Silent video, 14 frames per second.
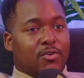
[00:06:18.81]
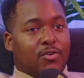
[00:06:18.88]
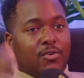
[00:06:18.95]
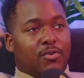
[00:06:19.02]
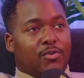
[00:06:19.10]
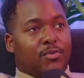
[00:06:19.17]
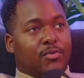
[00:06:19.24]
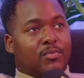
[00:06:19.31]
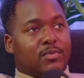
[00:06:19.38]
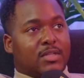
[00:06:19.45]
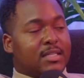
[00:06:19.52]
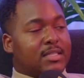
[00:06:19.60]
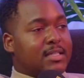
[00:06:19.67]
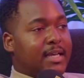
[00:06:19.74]
who
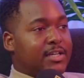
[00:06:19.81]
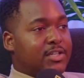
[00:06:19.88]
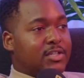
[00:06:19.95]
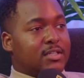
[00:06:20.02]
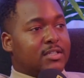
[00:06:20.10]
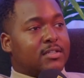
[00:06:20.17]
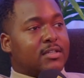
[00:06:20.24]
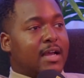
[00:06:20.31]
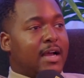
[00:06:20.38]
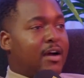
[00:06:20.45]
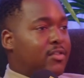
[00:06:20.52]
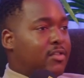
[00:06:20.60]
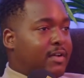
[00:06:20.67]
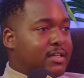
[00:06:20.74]
did stages at
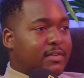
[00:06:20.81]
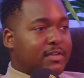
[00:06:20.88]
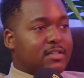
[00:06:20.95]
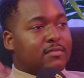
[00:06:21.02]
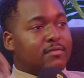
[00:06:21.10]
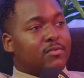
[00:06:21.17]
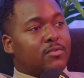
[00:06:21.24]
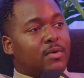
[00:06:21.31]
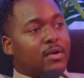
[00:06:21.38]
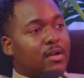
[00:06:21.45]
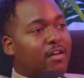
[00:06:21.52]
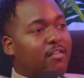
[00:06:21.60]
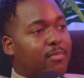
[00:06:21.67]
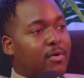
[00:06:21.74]
Underage Festival and
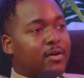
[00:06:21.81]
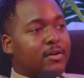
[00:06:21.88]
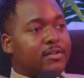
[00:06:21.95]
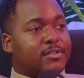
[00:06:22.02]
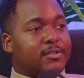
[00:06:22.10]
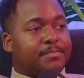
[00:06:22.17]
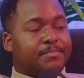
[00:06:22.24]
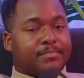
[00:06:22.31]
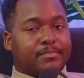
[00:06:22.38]
Lovebox.